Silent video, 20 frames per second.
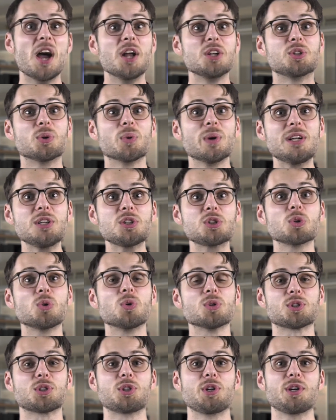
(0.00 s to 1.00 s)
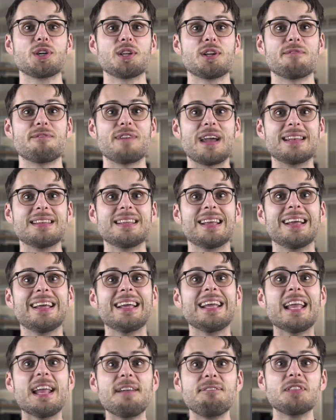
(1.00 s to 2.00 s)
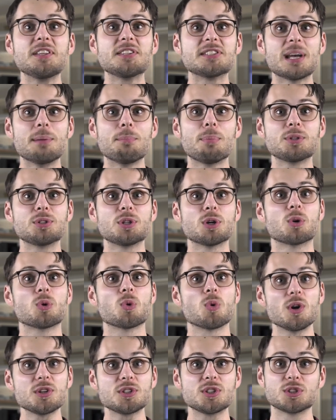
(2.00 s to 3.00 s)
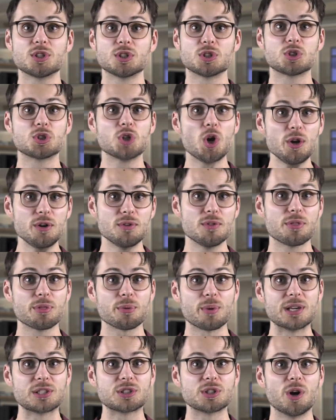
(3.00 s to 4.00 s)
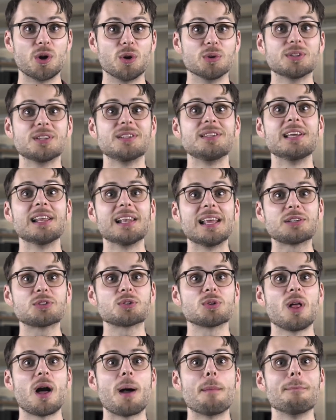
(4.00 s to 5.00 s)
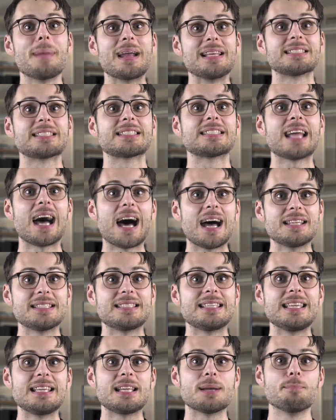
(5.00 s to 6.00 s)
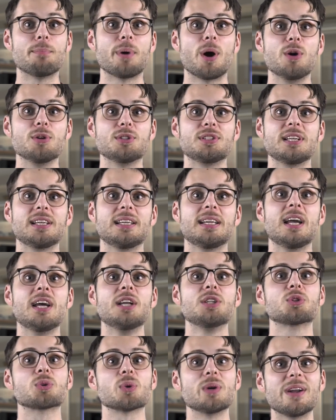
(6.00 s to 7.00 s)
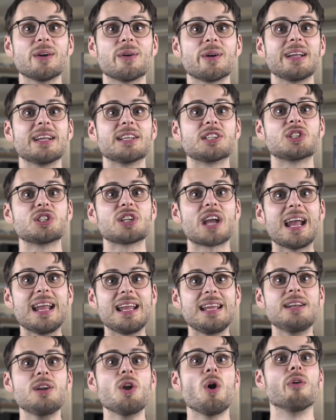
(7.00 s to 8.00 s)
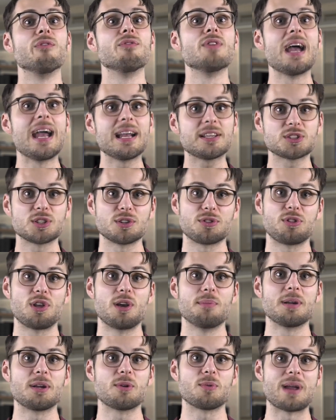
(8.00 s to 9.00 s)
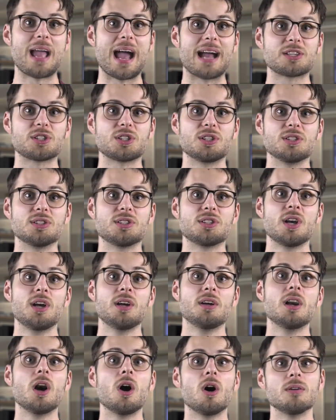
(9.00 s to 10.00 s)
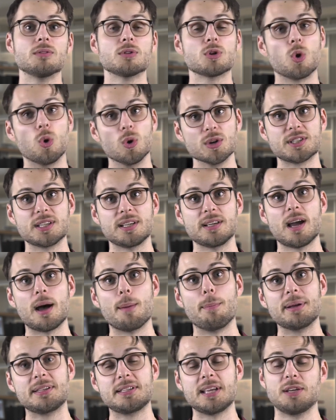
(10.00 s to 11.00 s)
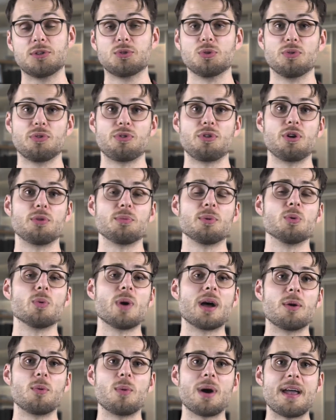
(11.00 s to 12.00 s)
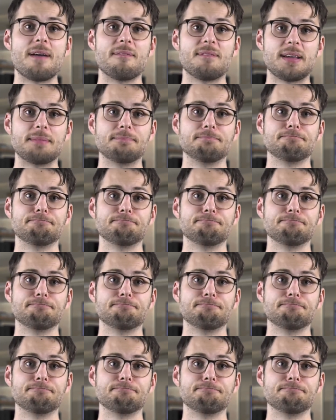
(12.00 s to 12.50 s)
During a short circuit event, if the temperature crosses a certain threshold, the electrolyte may start decomposing, triggering a chain of exothermic reactions, causing a potential thermal runaway event.